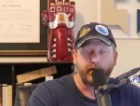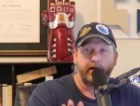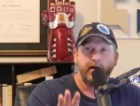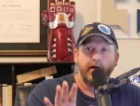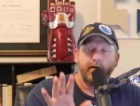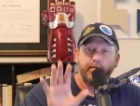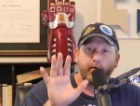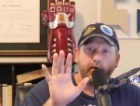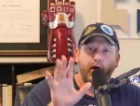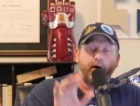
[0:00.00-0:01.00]
next week,
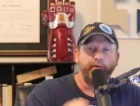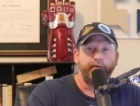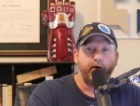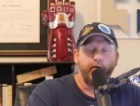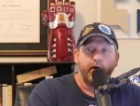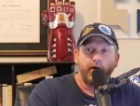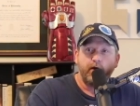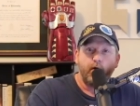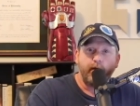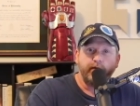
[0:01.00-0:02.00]
but we're also
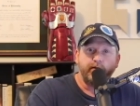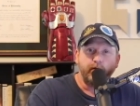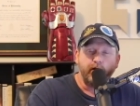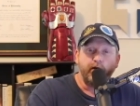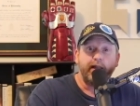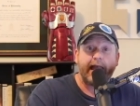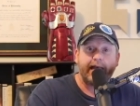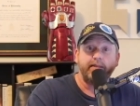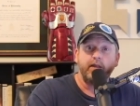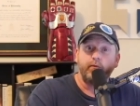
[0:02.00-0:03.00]
going to look
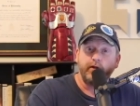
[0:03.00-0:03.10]
at